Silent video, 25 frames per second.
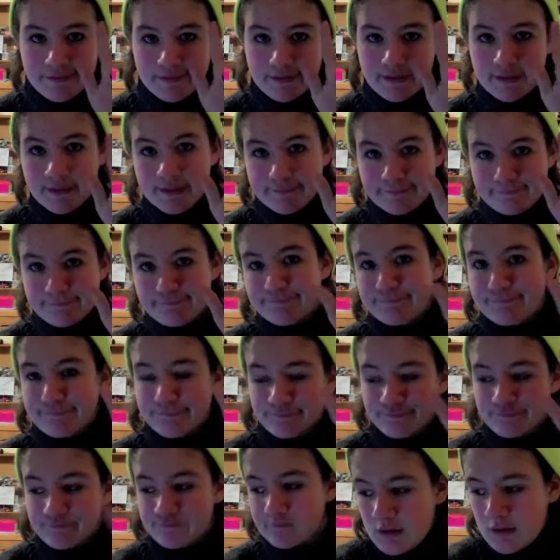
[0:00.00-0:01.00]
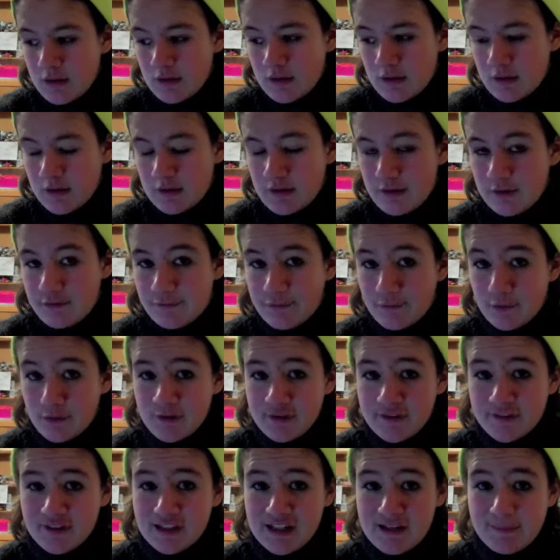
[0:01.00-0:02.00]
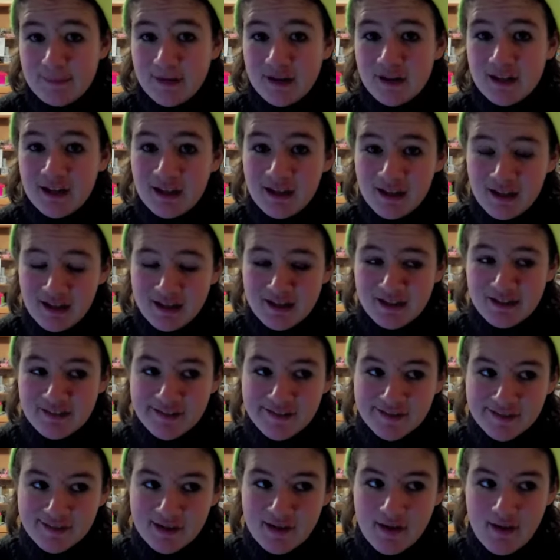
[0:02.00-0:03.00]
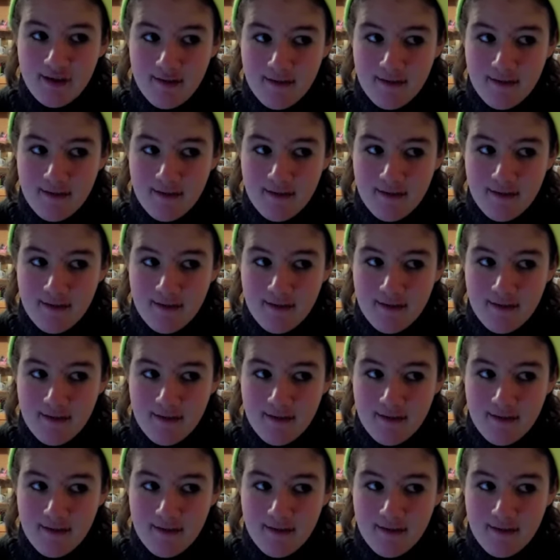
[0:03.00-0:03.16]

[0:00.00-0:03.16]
Yep. You've fallen asleep in class.